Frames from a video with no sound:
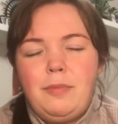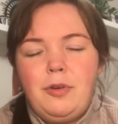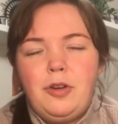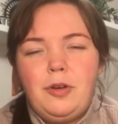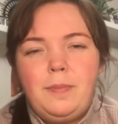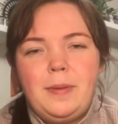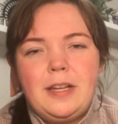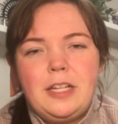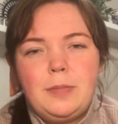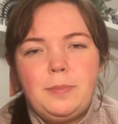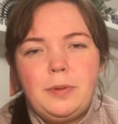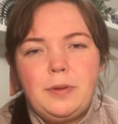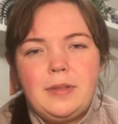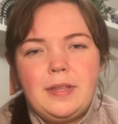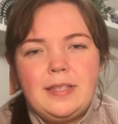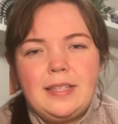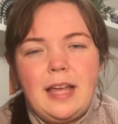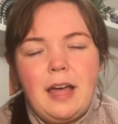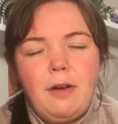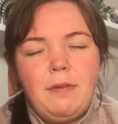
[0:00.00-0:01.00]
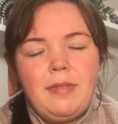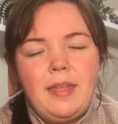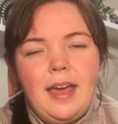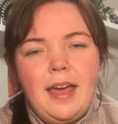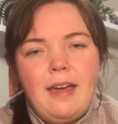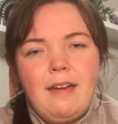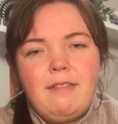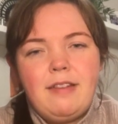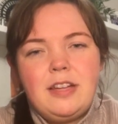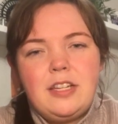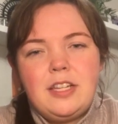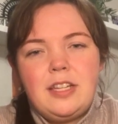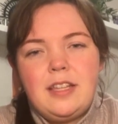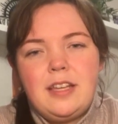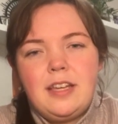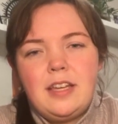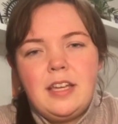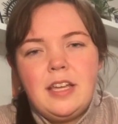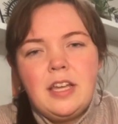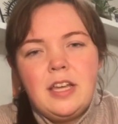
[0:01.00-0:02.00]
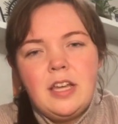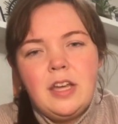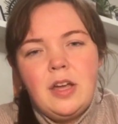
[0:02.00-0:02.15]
hoping to put this out there into the